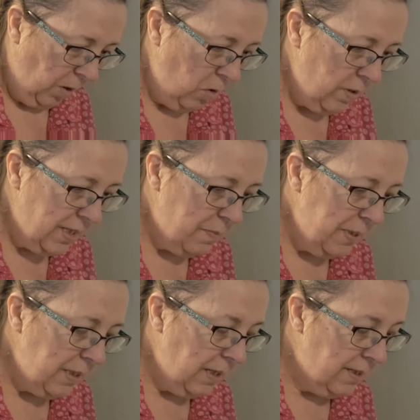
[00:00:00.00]
Oh, it
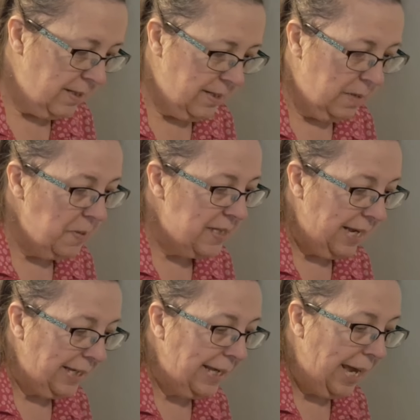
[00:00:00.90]
smells it smells
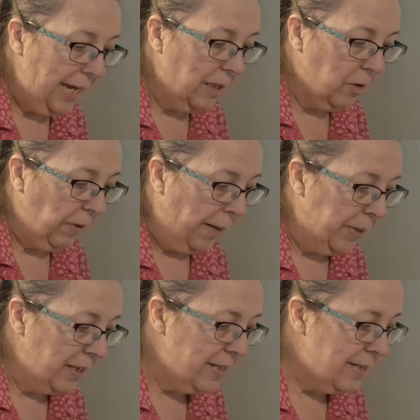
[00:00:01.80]
like cake,
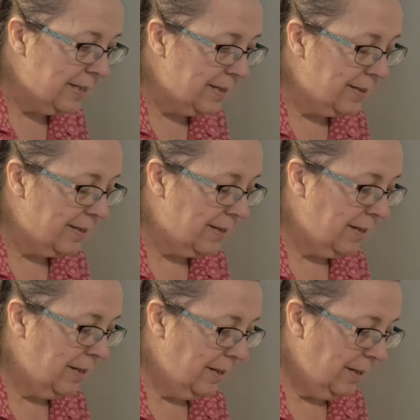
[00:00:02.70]
Grandma. This is
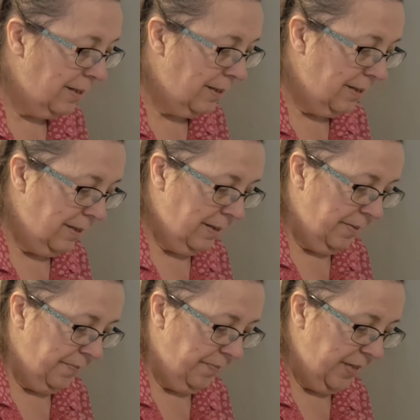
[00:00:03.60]
yum yum yum.
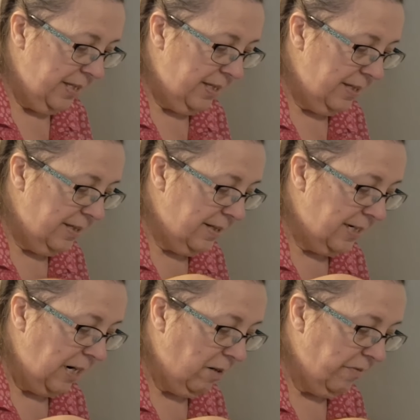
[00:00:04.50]
This is
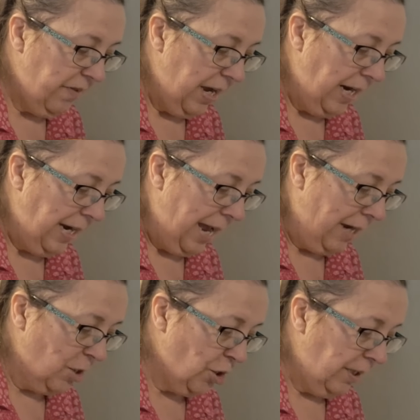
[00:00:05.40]
terrifying,
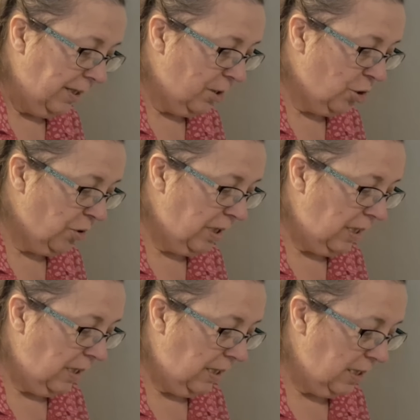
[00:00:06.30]
actually, that you're
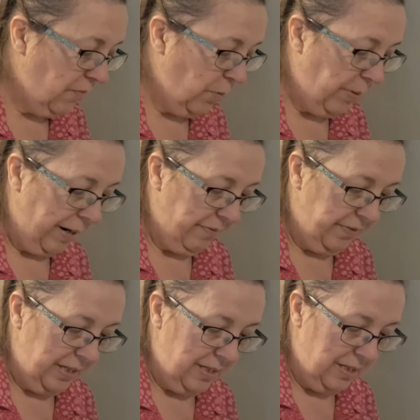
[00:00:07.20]
getting these for
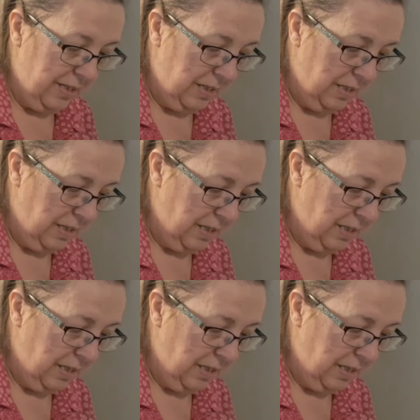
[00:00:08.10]
breakfast. Good.